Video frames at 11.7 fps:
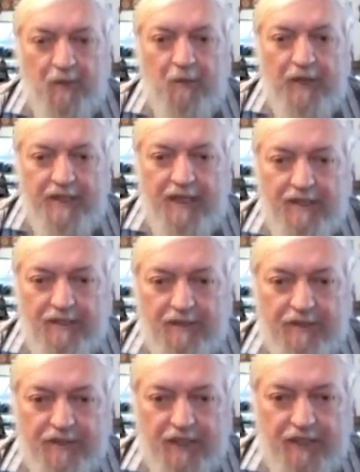went out
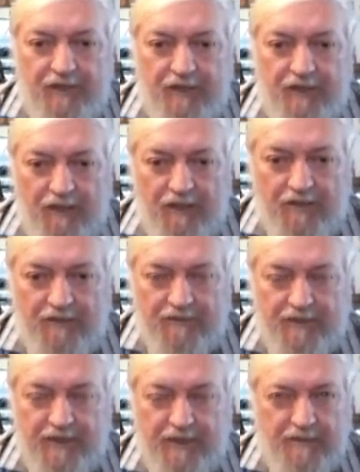on the JVR. I
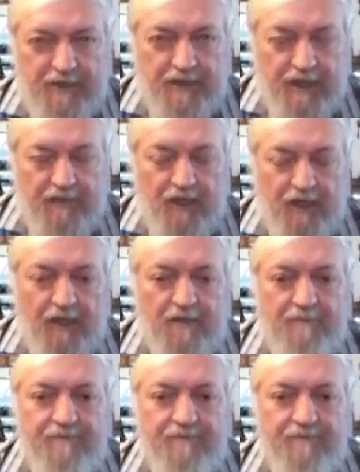think it was a JVR,